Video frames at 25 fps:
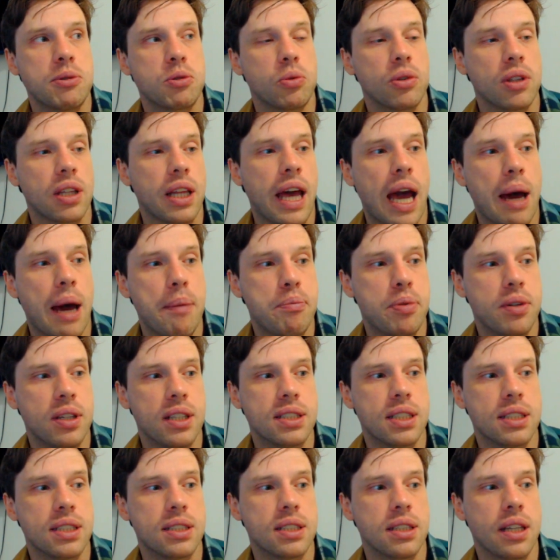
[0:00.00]
what will happen
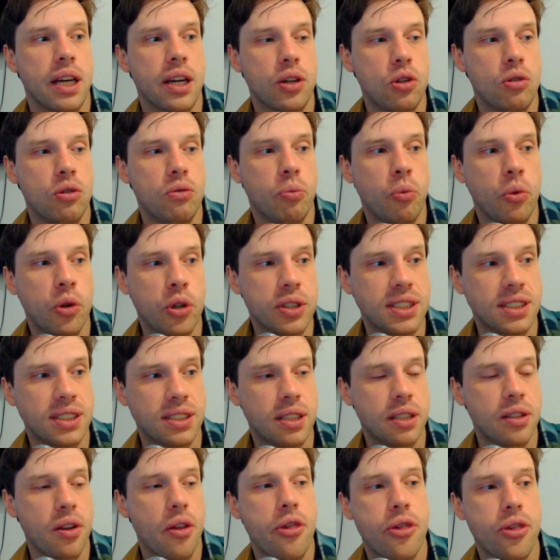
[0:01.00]
is when you
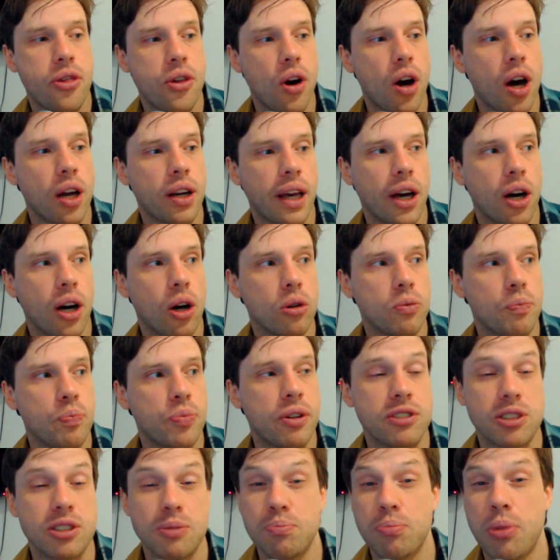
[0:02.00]
send a thought out,
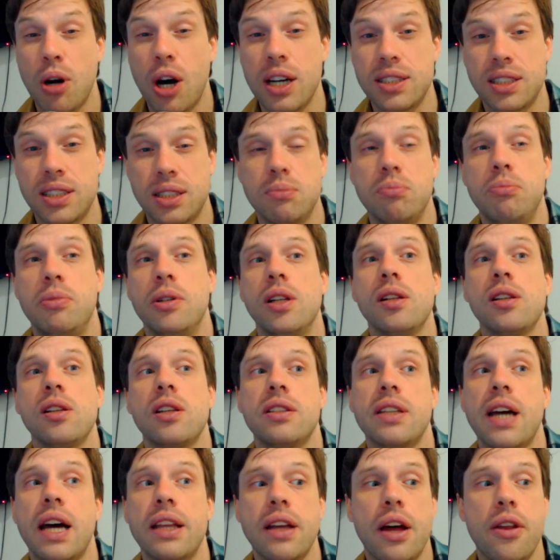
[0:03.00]
there's a possibility
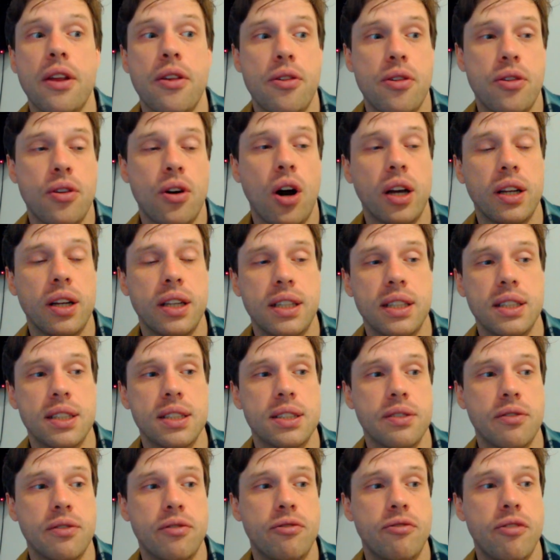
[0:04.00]
that that thought
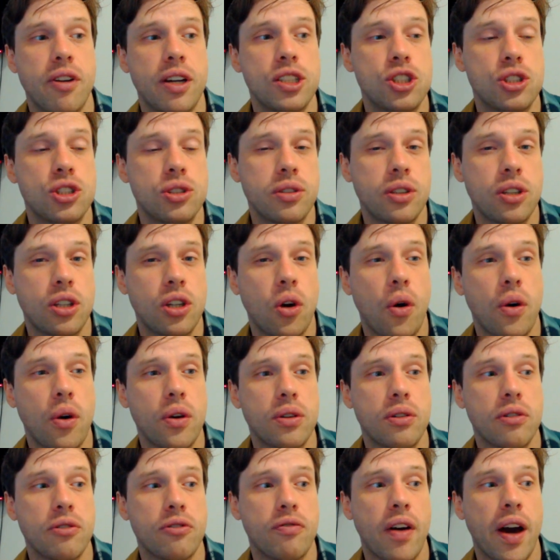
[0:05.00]
is eventually going
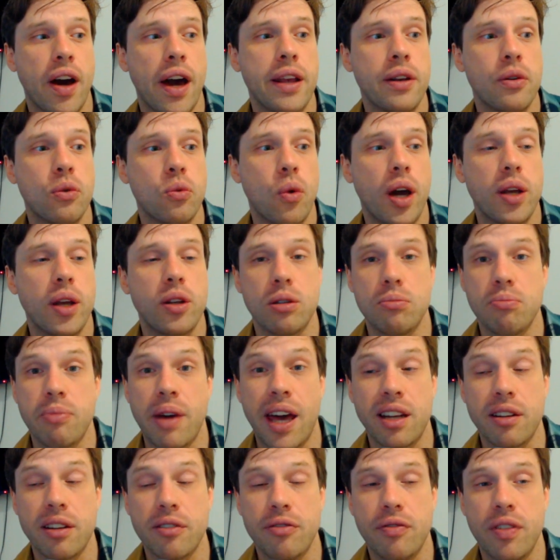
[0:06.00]
to find a way to
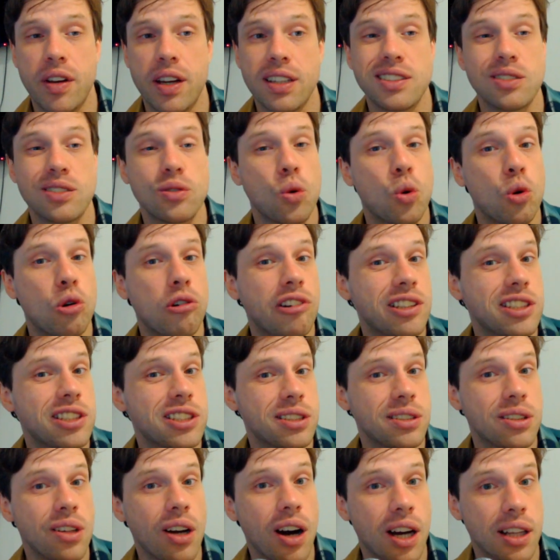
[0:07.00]
manifest, or it's
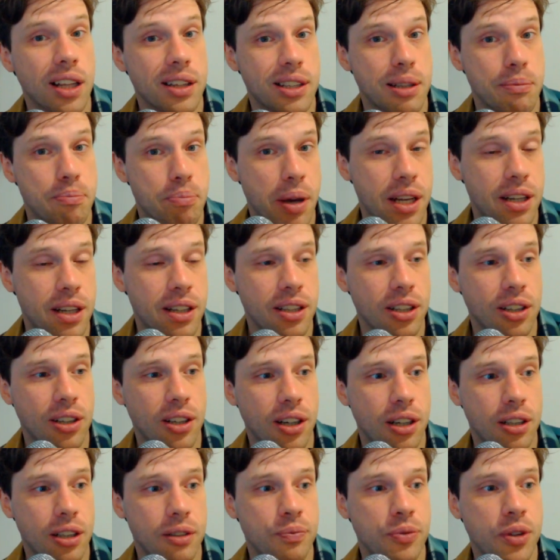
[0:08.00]
not, depending
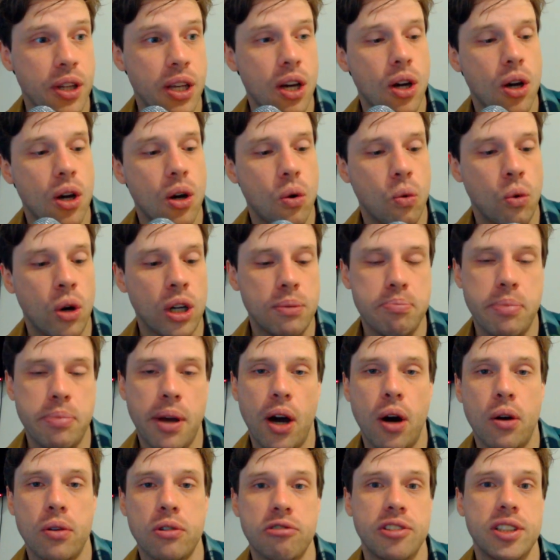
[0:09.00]
on what
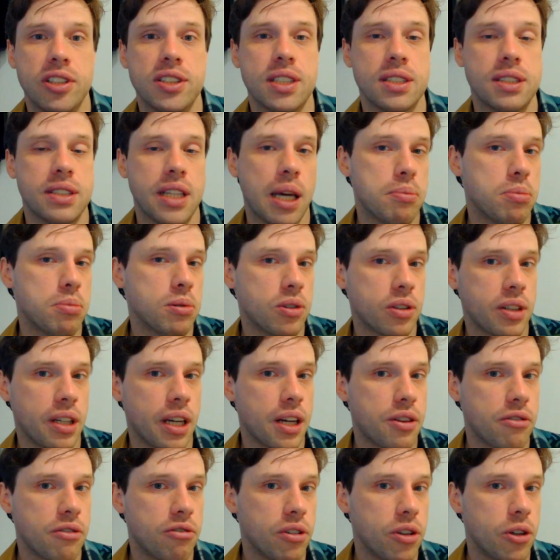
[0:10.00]
boundaries it's able to
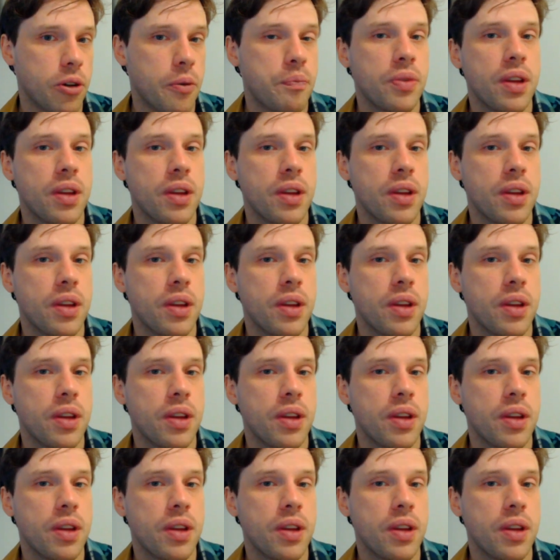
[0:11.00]
get through.